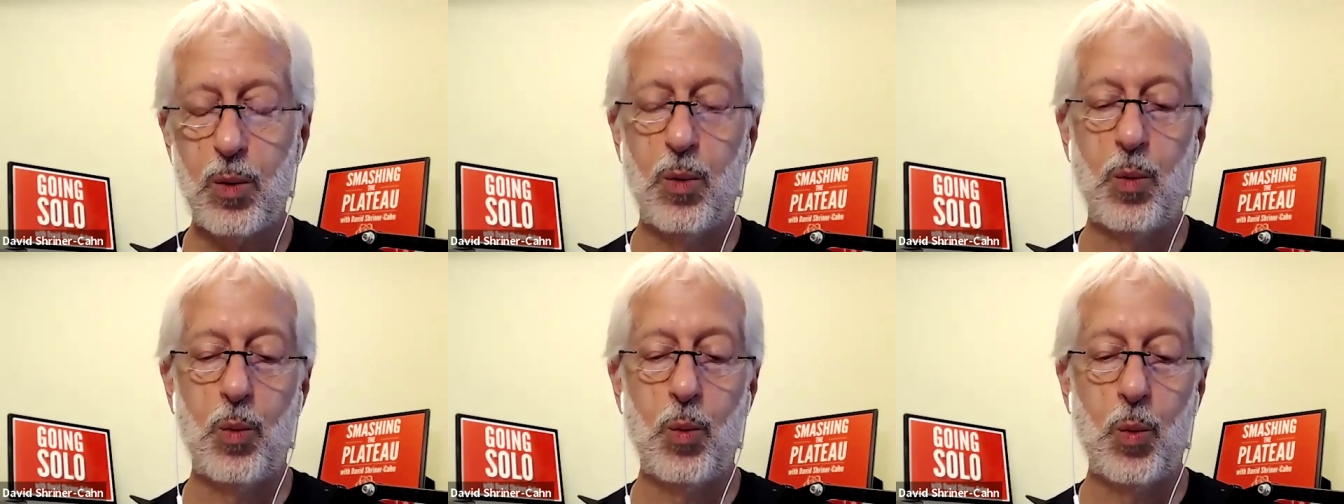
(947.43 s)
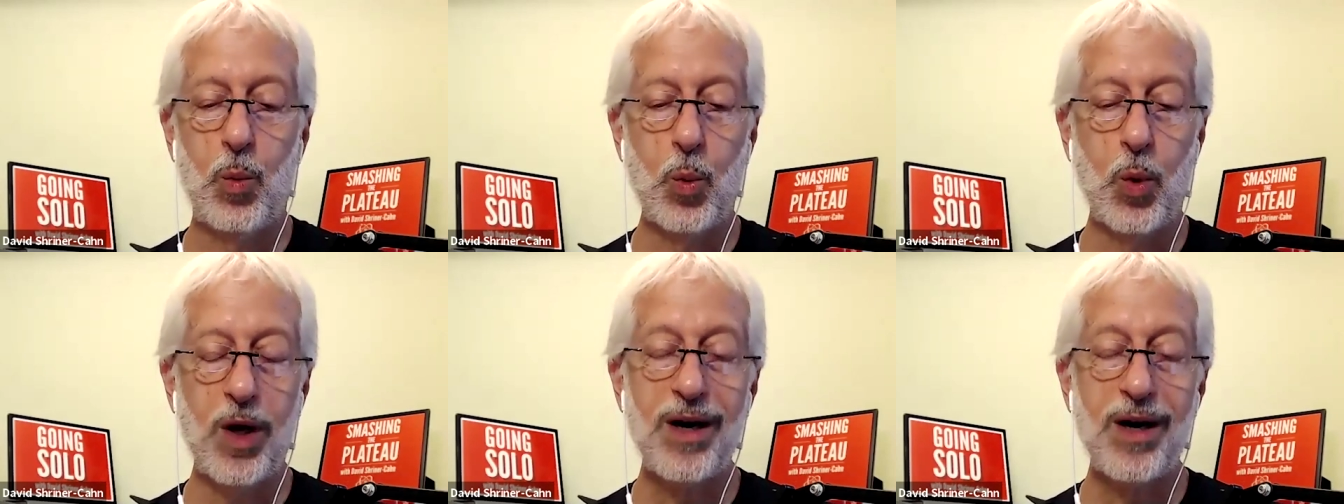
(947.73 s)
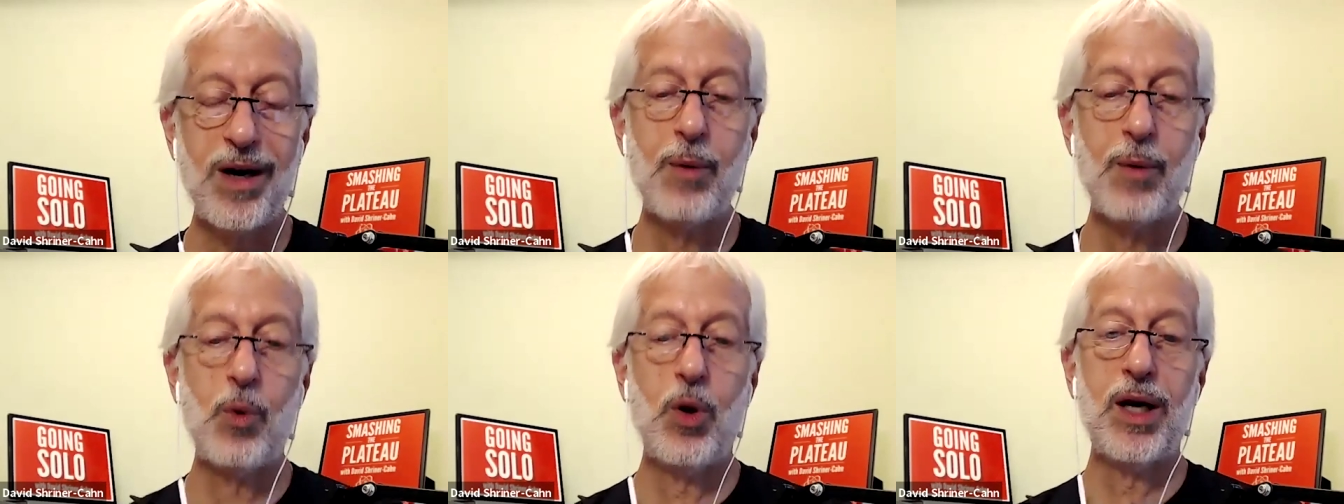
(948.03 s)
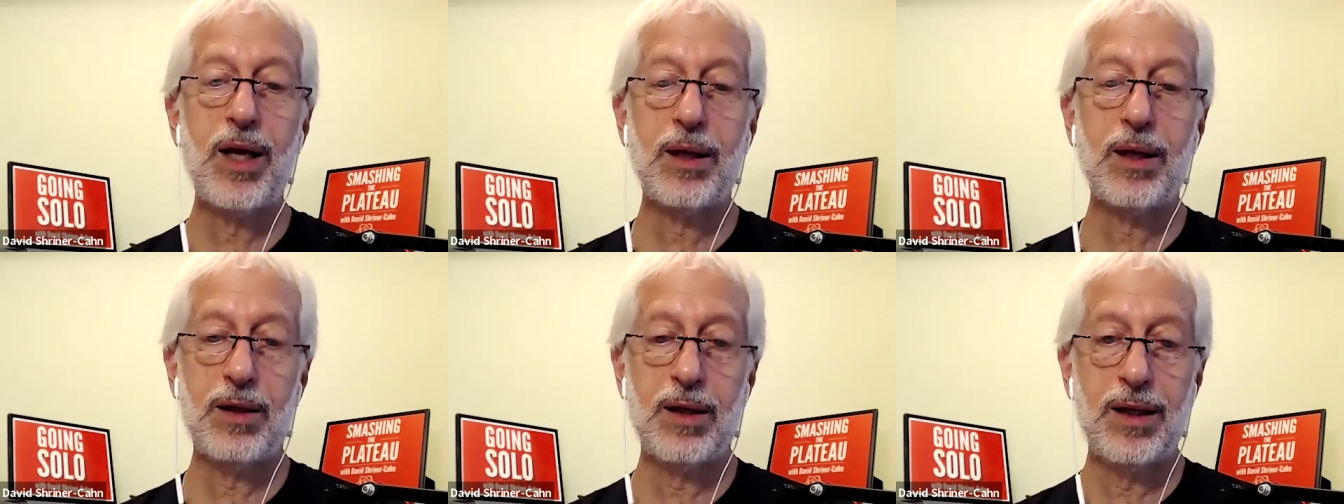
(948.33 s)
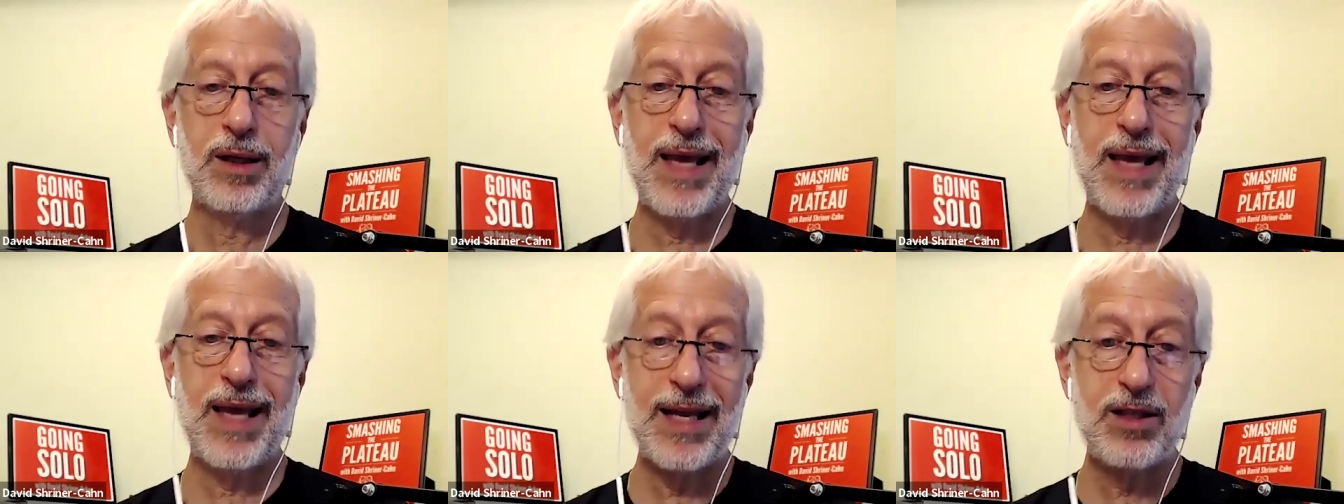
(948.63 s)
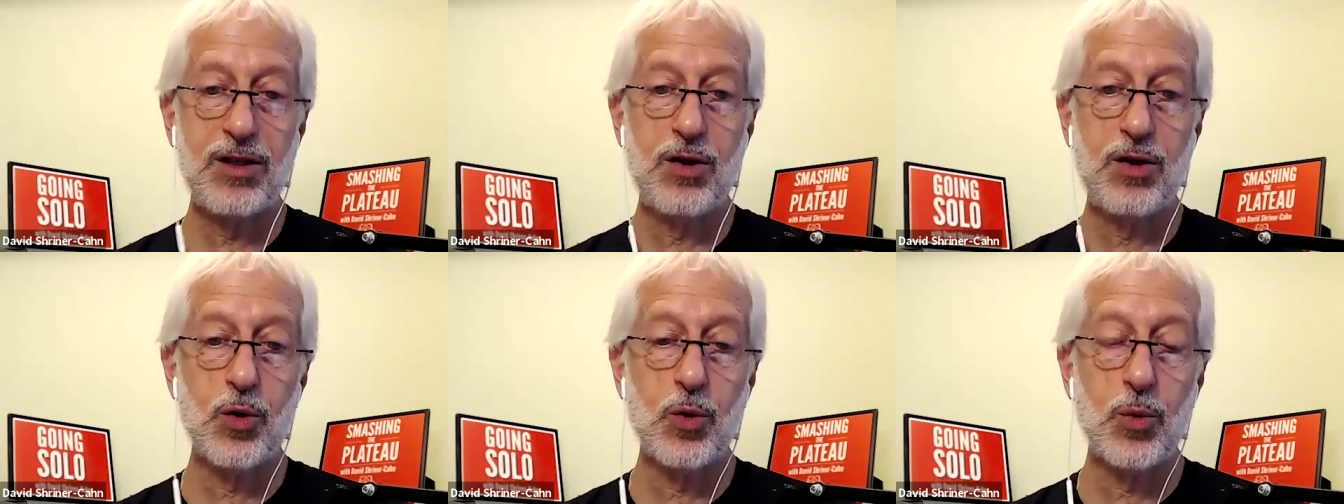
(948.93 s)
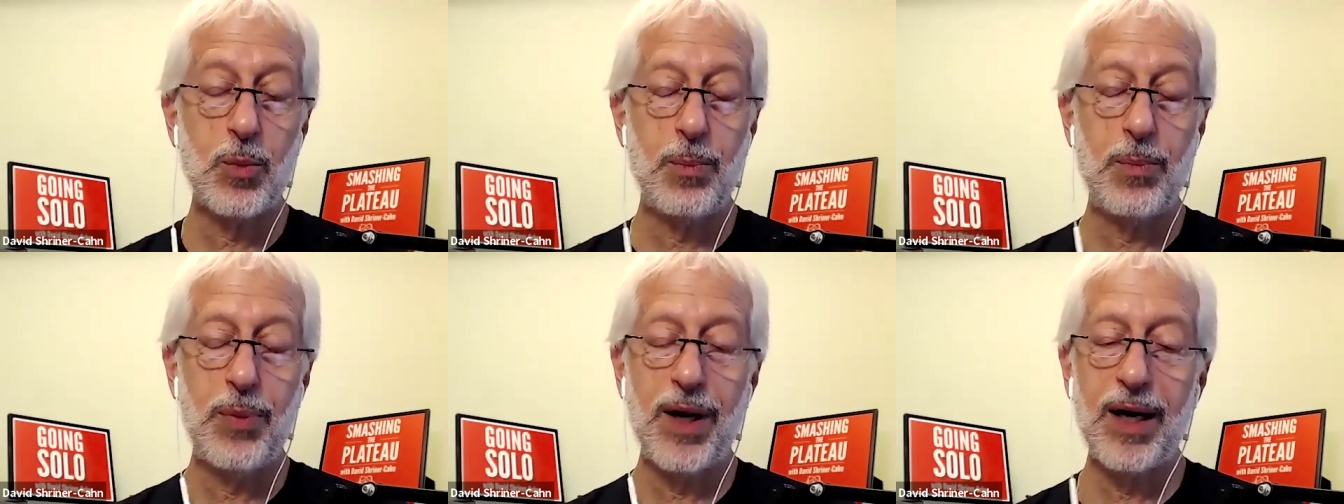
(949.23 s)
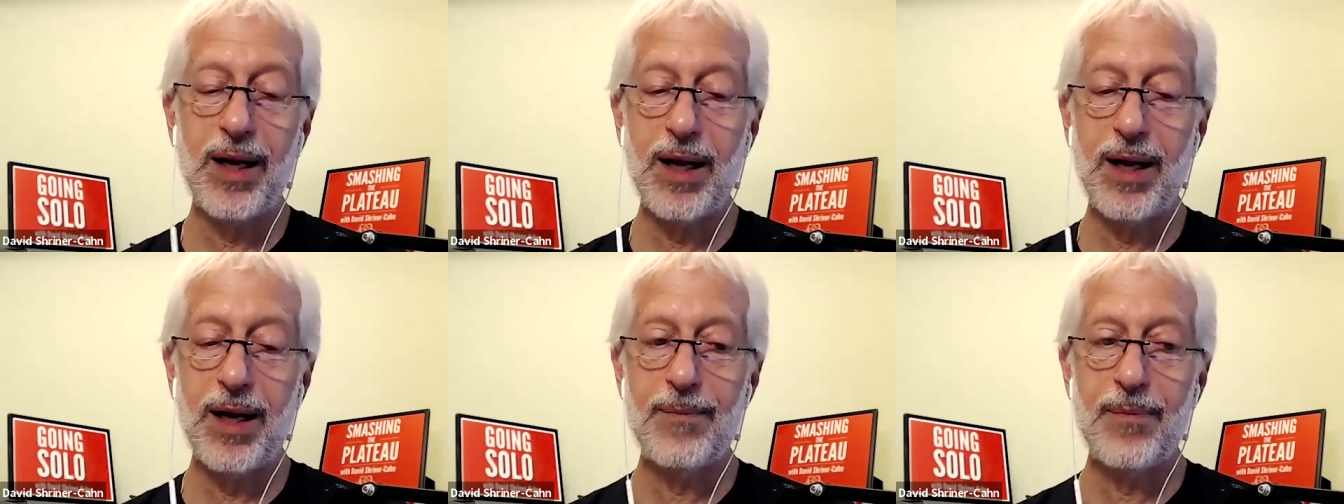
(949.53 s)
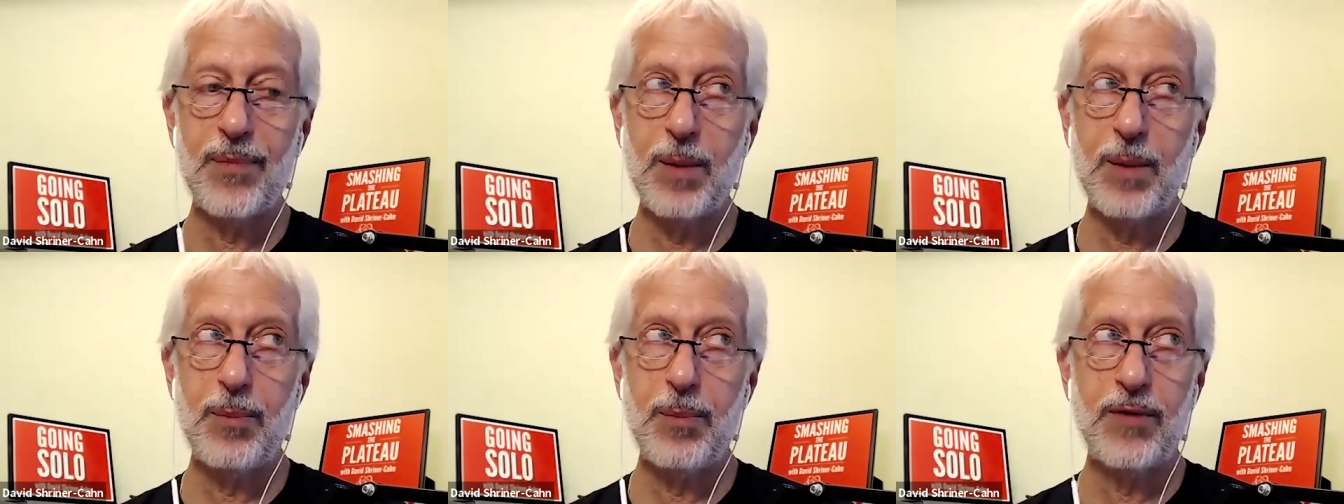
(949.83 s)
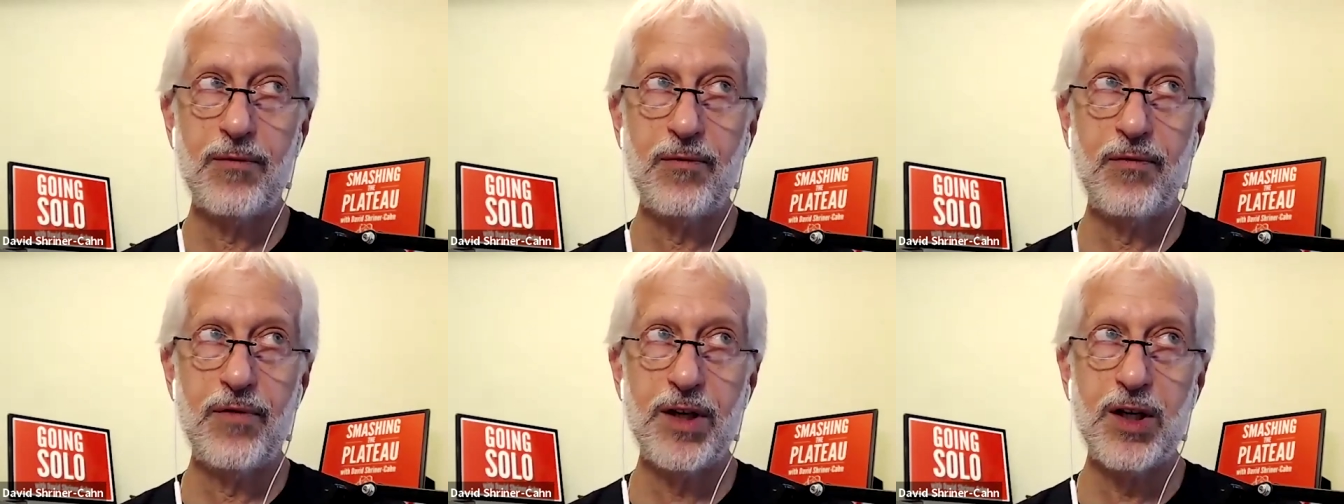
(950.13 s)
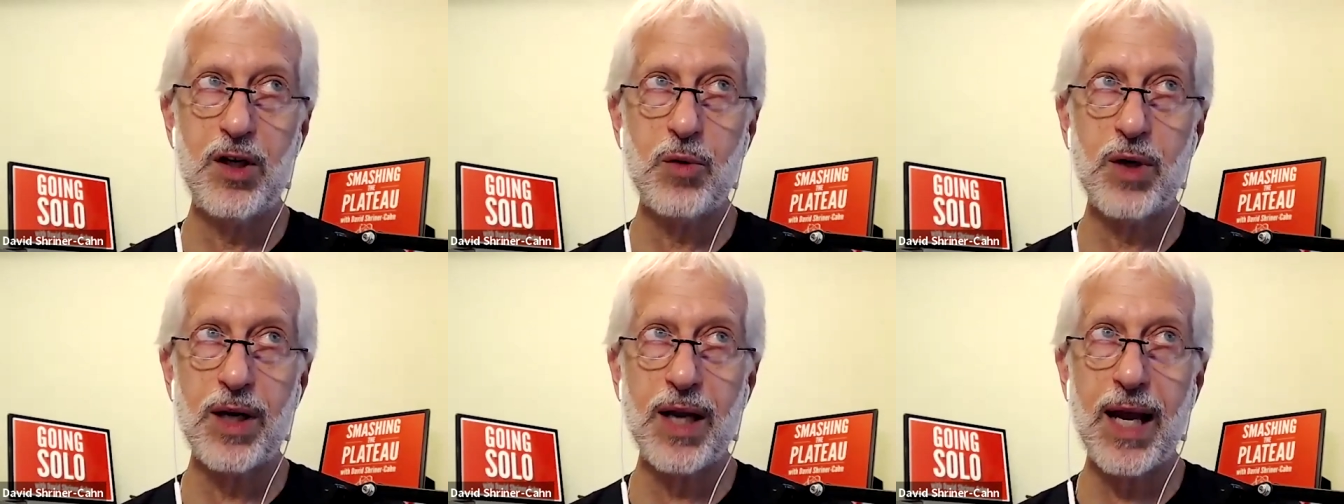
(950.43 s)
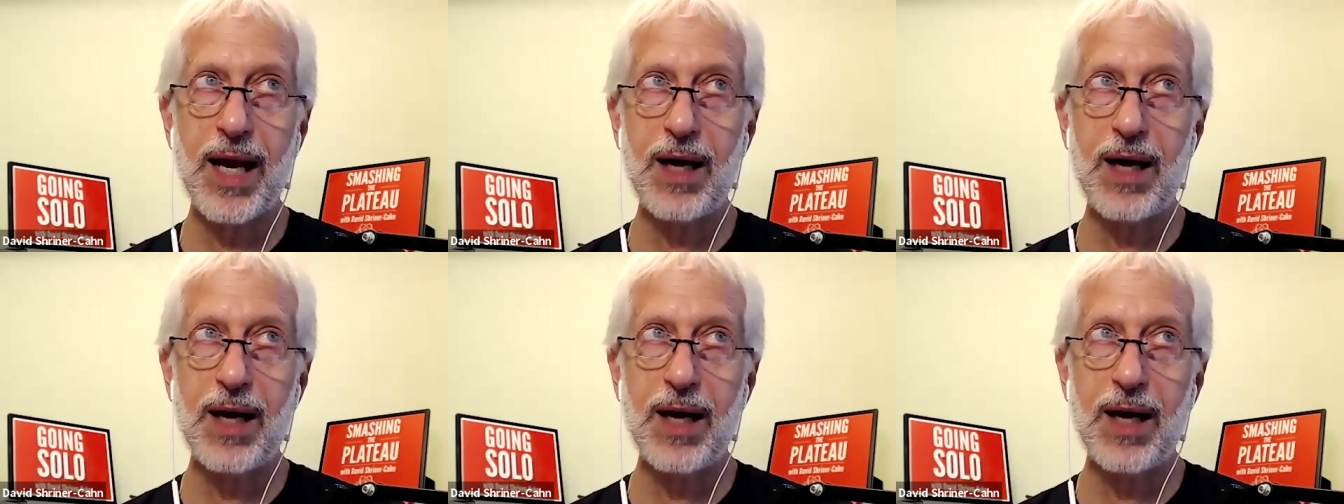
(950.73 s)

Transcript: where I want to get to, but but figuring mm-hmm.